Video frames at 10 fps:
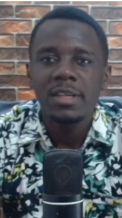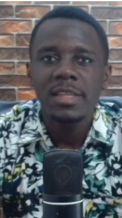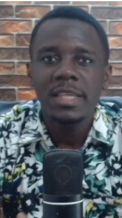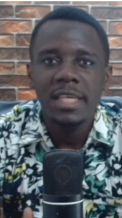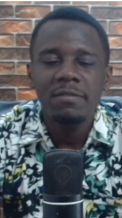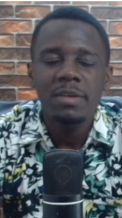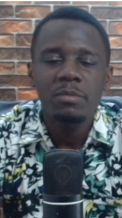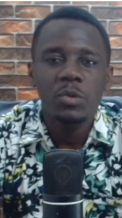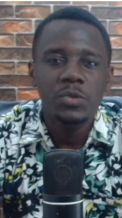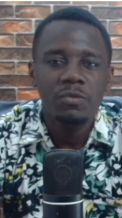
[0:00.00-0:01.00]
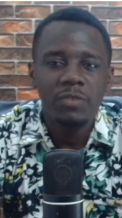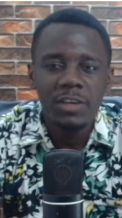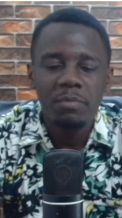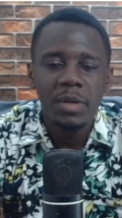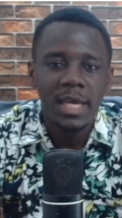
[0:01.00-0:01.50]
They gave him close to
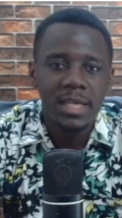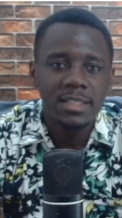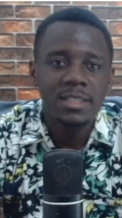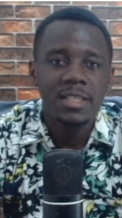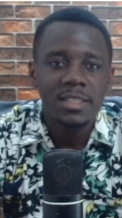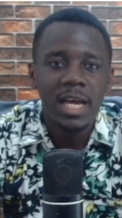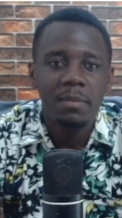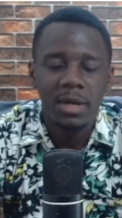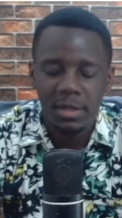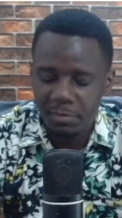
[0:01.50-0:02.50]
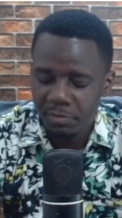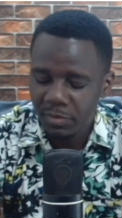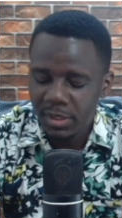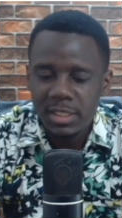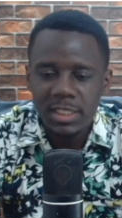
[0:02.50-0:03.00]
five players in the summer.
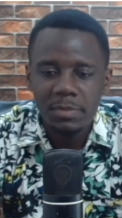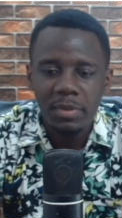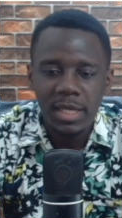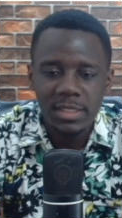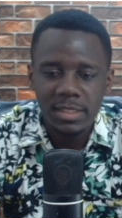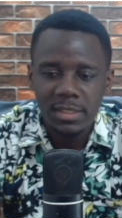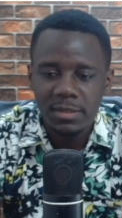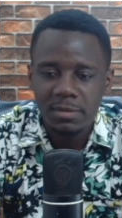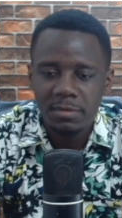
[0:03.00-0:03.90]
Spence,